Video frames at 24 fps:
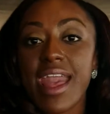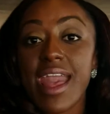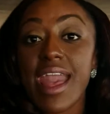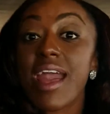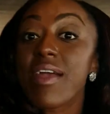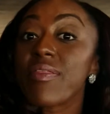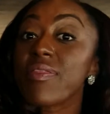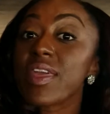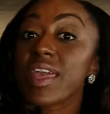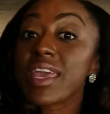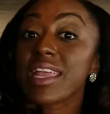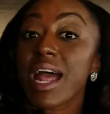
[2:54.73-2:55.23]

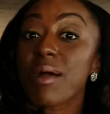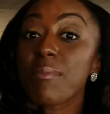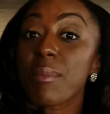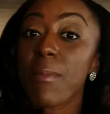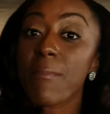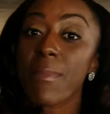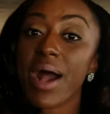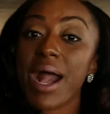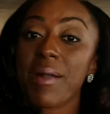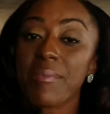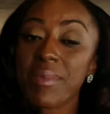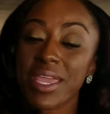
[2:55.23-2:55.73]
And then I'm a
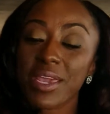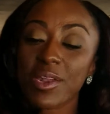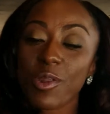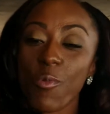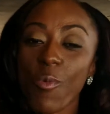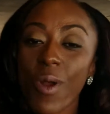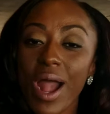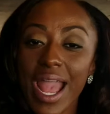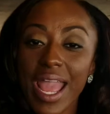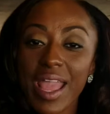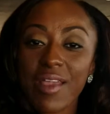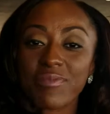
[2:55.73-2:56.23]
mommy and a
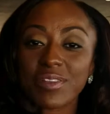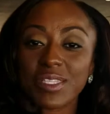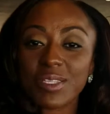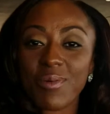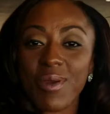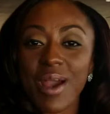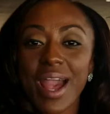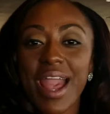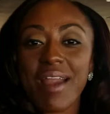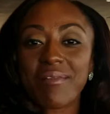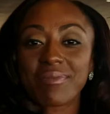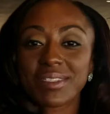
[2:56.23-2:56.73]
wife, so
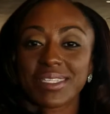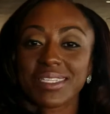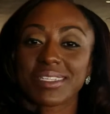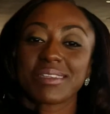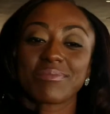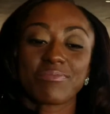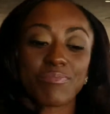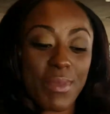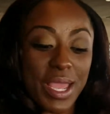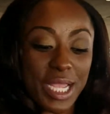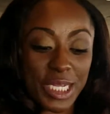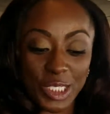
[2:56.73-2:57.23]
I have
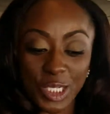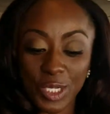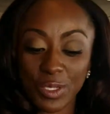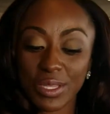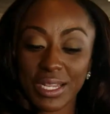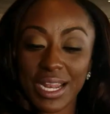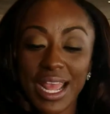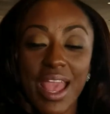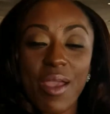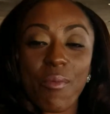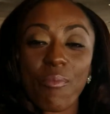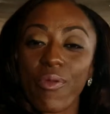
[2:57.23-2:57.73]
to make sure
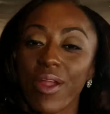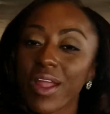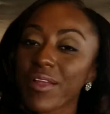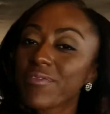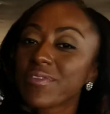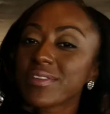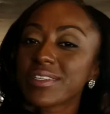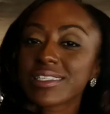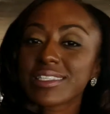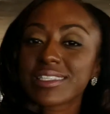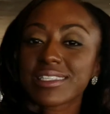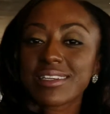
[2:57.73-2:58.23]
that I have
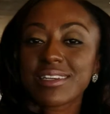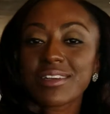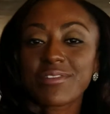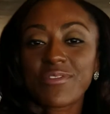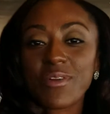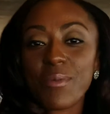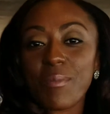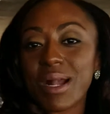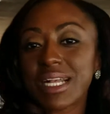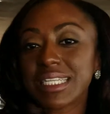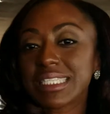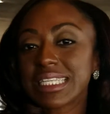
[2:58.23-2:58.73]
breakfast cooked
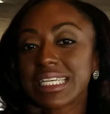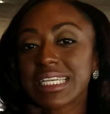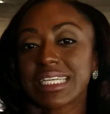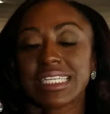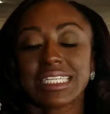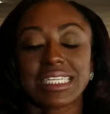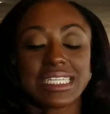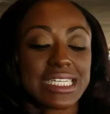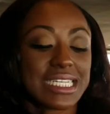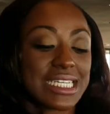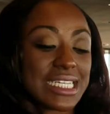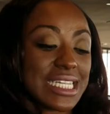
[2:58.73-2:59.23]
for my
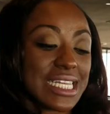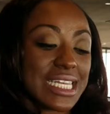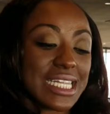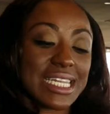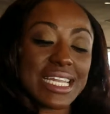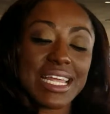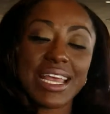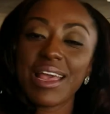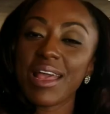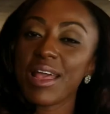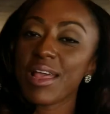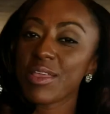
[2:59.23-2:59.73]
son,
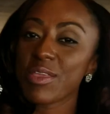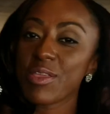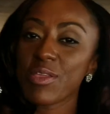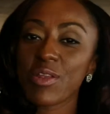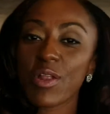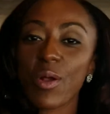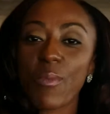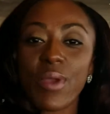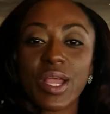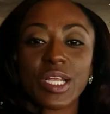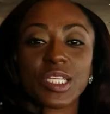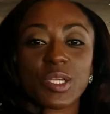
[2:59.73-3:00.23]

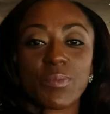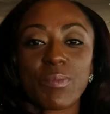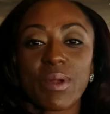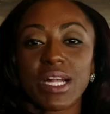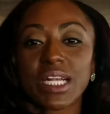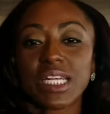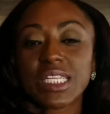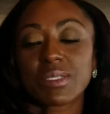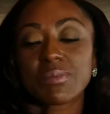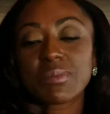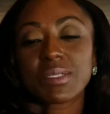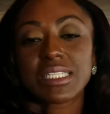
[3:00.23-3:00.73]
and make sure my
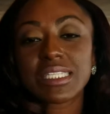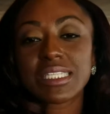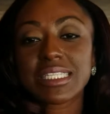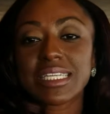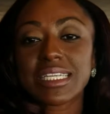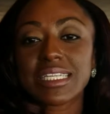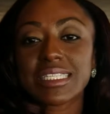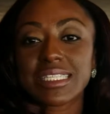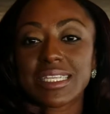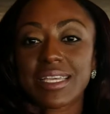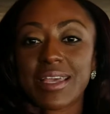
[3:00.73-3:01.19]
husband is good to